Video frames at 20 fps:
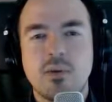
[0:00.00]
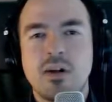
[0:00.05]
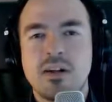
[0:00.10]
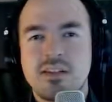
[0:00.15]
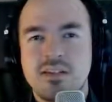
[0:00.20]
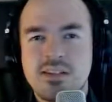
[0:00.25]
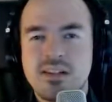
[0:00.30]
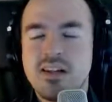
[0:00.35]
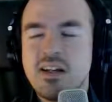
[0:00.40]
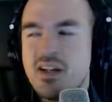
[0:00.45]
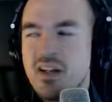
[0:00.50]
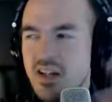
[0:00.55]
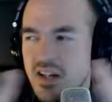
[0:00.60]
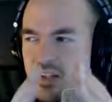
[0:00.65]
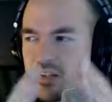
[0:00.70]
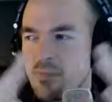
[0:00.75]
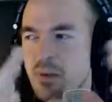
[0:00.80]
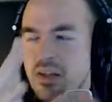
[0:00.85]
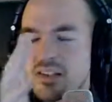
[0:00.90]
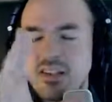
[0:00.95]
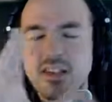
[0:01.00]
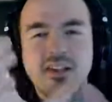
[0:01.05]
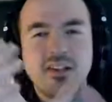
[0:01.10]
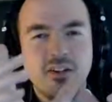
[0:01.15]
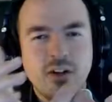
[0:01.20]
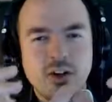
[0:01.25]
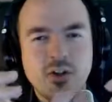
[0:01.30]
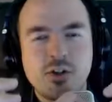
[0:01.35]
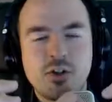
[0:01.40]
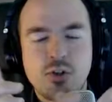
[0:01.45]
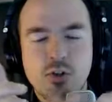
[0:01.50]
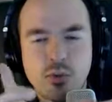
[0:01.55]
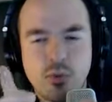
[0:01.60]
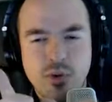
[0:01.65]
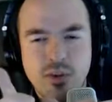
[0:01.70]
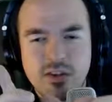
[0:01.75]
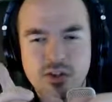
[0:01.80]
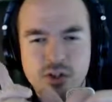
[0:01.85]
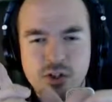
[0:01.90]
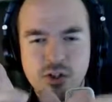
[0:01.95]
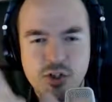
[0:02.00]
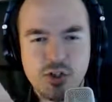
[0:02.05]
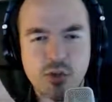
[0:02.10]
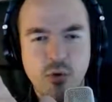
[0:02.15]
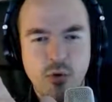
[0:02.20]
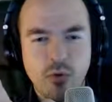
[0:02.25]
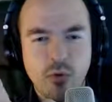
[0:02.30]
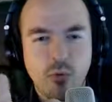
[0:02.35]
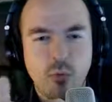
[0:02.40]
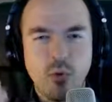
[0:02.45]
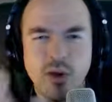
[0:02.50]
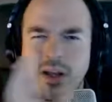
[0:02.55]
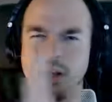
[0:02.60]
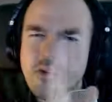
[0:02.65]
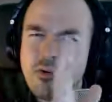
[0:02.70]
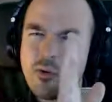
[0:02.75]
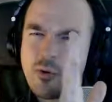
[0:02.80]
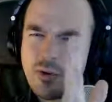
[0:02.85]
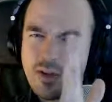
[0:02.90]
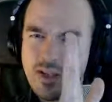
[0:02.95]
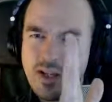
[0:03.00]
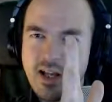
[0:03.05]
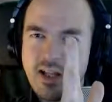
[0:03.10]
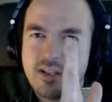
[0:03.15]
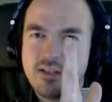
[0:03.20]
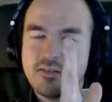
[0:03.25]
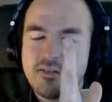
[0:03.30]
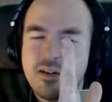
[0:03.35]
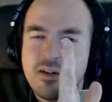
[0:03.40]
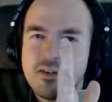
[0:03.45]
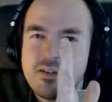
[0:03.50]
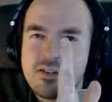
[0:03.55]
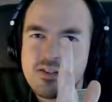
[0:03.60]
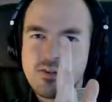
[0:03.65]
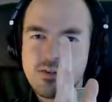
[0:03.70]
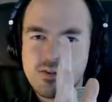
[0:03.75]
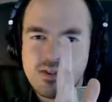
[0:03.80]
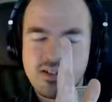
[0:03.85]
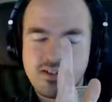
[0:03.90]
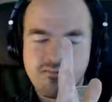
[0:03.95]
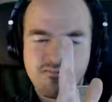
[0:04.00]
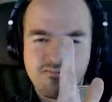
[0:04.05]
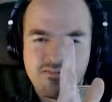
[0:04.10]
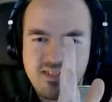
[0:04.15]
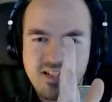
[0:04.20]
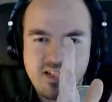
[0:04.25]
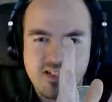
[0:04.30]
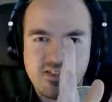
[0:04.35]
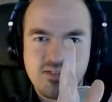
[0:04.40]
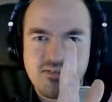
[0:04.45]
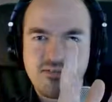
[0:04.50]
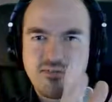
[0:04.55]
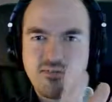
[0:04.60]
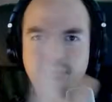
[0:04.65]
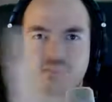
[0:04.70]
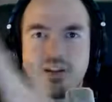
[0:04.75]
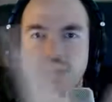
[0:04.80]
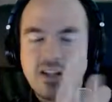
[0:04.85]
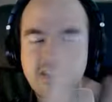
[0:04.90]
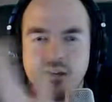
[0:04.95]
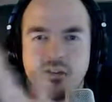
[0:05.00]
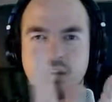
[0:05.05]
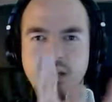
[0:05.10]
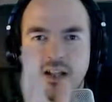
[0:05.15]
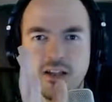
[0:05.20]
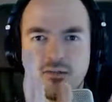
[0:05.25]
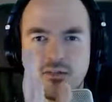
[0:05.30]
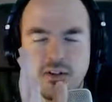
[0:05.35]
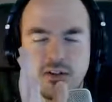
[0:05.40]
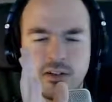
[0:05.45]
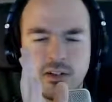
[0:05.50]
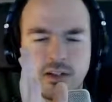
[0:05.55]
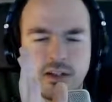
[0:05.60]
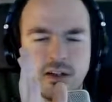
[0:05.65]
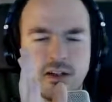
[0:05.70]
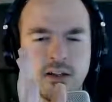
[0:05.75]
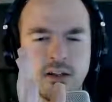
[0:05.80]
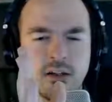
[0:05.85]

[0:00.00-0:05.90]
why it's basically not sure whether to show the wing or the elevon, so it's freaking out the elevon like,